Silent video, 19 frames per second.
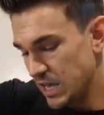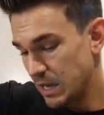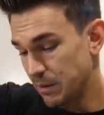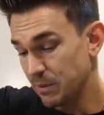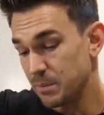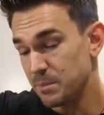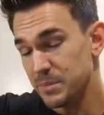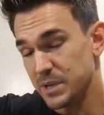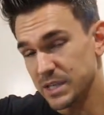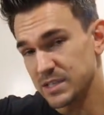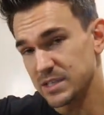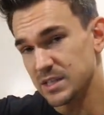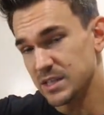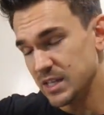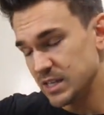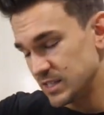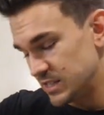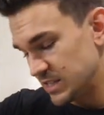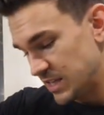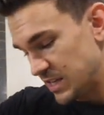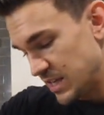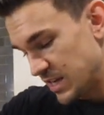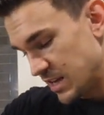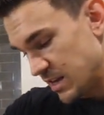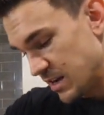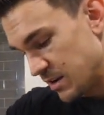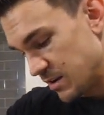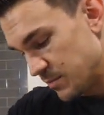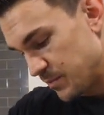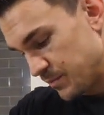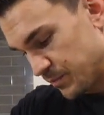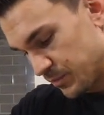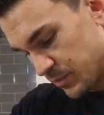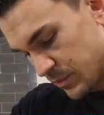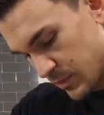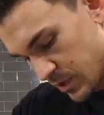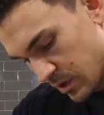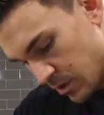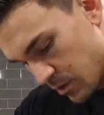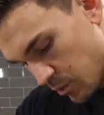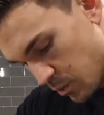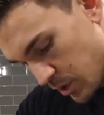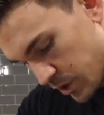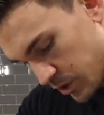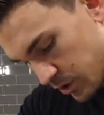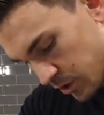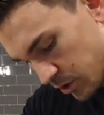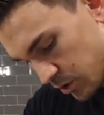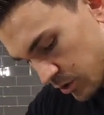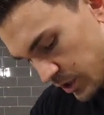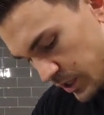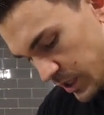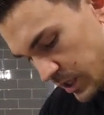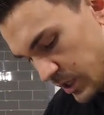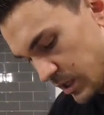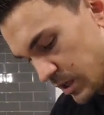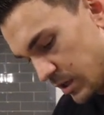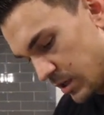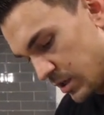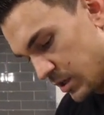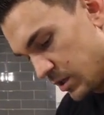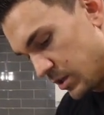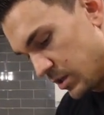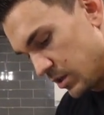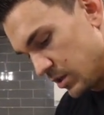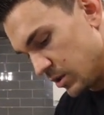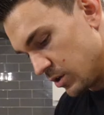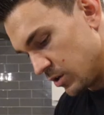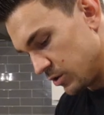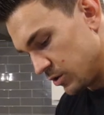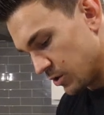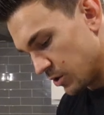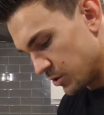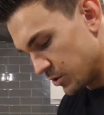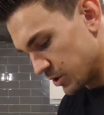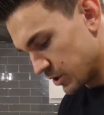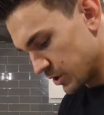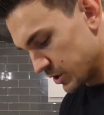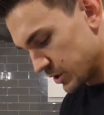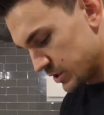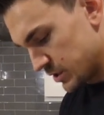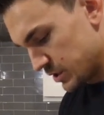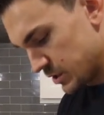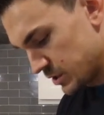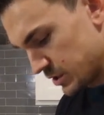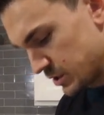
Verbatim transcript: and I'm gonna mix this in with the Greek yogurt.